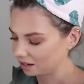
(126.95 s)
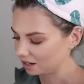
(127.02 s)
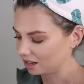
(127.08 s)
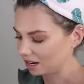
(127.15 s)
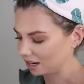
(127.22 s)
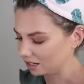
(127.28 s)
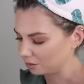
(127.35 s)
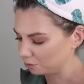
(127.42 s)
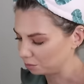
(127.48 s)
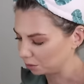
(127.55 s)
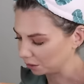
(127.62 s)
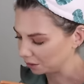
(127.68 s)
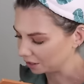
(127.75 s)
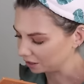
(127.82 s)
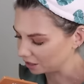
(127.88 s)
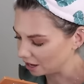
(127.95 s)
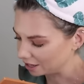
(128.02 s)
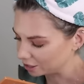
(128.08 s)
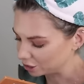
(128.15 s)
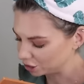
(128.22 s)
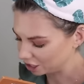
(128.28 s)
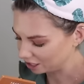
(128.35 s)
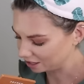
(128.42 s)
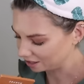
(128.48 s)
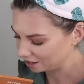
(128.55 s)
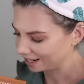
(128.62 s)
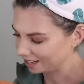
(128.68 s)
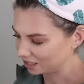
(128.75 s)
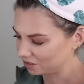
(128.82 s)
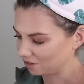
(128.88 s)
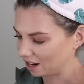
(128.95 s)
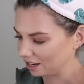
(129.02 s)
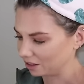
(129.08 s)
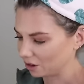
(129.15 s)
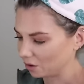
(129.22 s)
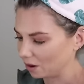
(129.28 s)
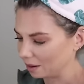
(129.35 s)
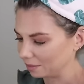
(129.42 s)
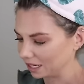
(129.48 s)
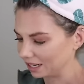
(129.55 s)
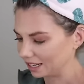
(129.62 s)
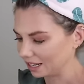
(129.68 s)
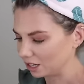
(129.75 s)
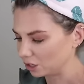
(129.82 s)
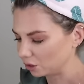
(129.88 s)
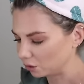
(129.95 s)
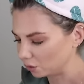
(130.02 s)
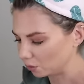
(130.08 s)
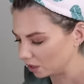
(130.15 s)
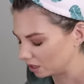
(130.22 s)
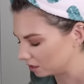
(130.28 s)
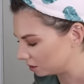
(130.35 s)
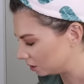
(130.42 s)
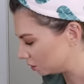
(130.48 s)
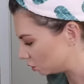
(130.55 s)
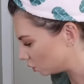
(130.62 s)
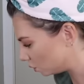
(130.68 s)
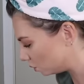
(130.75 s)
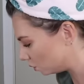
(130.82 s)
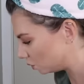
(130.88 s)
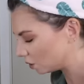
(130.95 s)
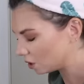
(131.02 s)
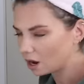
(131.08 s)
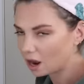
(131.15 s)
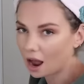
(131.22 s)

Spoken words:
I kind of broke it last year. It's fine though, I'm gonna get a new one soon.